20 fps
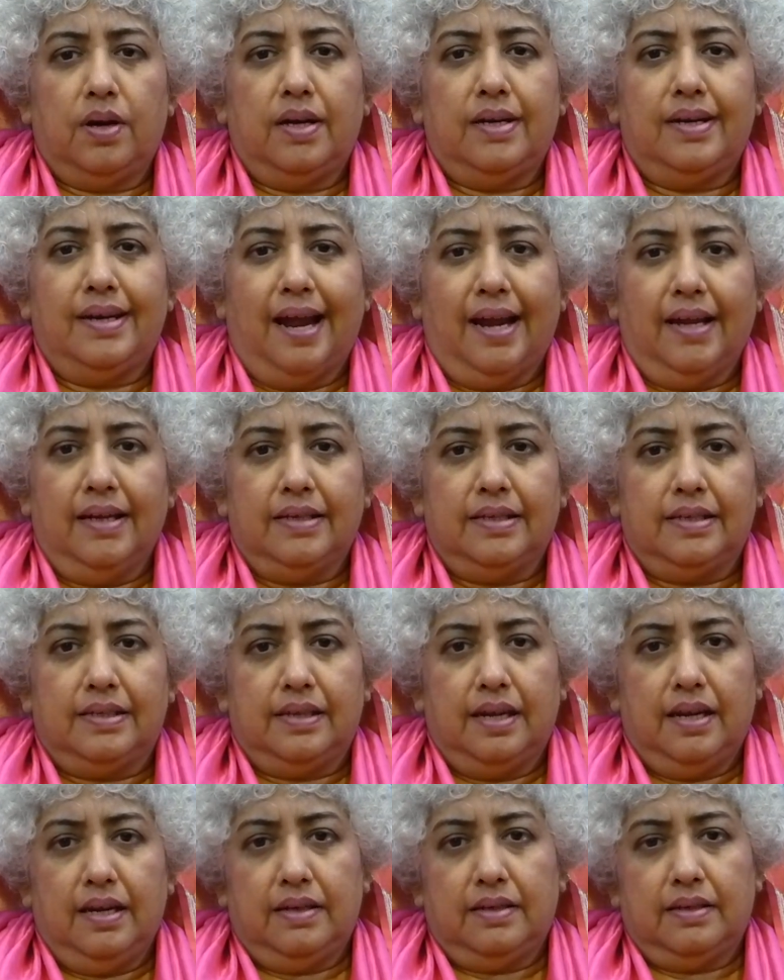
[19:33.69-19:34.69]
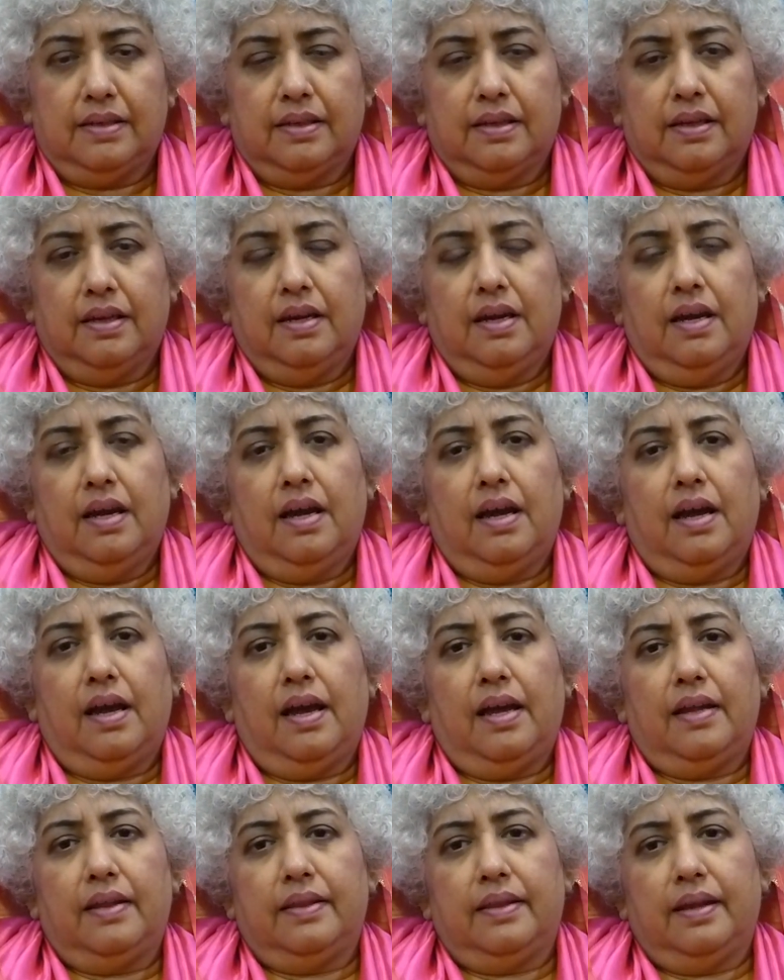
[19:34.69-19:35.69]
a dull state,
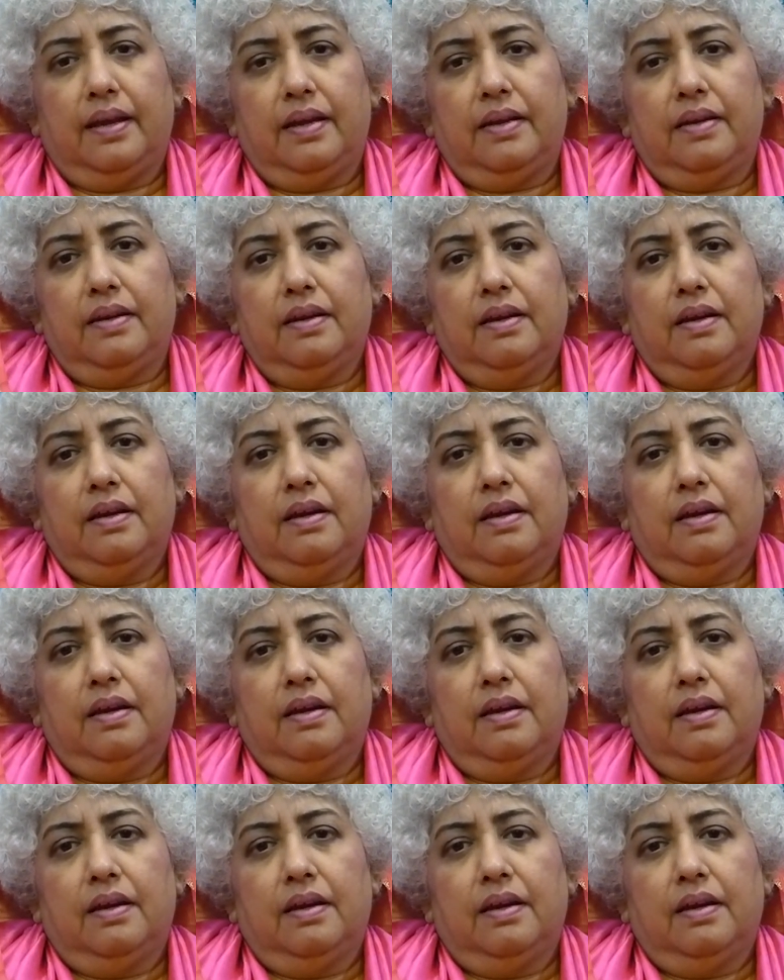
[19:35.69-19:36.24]
and then